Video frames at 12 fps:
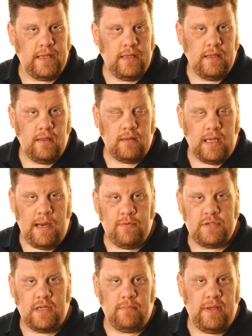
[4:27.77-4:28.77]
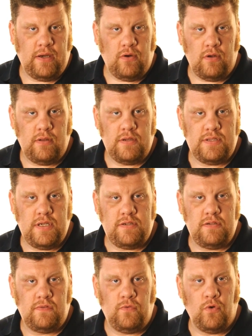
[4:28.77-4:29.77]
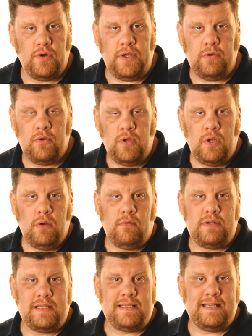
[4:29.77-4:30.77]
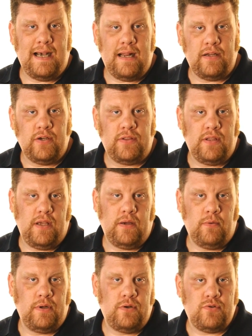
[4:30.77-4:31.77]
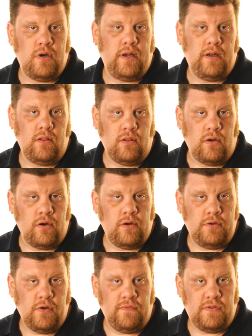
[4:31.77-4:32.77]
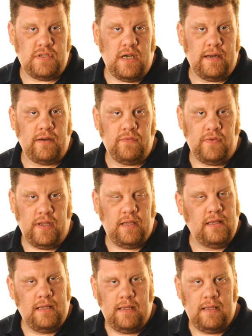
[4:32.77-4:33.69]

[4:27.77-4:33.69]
The camera's gonna make all the decisions for you, which is not a good thing when you're trying to learn your photography.